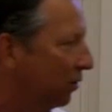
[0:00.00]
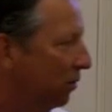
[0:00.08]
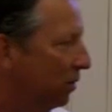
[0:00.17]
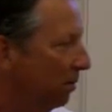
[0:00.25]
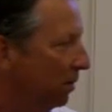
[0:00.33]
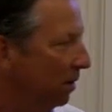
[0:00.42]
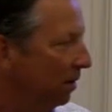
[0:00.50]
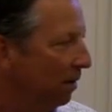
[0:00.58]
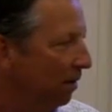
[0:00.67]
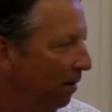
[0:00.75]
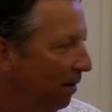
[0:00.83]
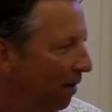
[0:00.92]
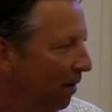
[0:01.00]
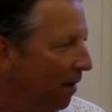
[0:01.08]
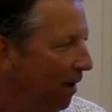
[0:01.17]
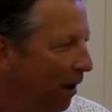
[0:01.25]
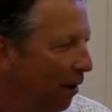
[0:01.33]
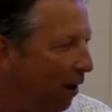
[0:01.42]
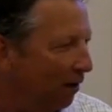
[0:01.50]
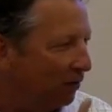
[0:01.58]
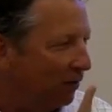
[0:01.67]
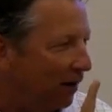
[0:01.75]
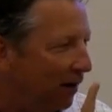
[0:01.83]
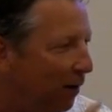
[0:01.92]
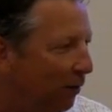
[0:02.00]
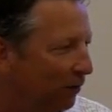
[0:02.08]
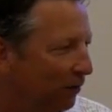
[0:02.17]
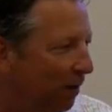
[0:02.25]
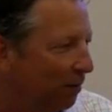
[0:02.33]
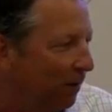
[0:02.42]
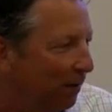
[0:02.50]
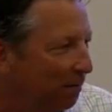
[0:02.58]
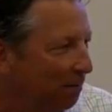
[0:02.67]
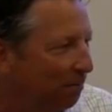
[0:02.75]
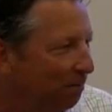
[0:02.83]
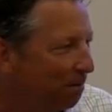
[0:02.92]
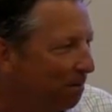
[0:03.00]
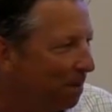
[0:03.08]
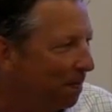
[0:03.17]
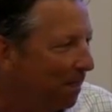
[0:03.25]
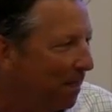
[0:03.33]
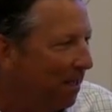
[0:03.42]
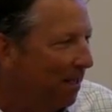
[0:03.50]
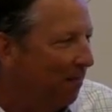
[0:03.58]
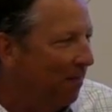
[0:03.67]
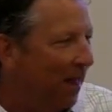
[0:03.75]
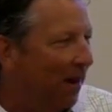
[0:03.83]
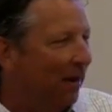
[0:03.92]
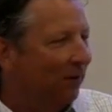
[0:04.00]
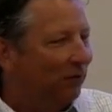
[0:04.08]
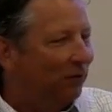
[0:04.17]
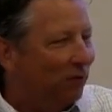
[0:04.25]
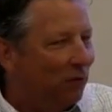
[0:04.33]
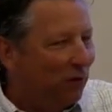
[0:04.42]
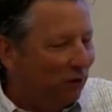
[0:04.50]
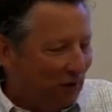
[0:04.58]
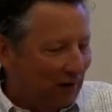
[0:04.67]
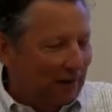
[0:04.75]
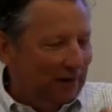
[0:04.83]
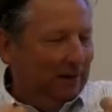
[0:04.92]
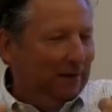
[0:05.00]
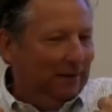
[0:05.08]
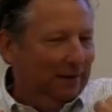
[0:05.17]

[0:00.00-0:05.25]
to him. And all of a sudden, I noticed something. That as soon as I could,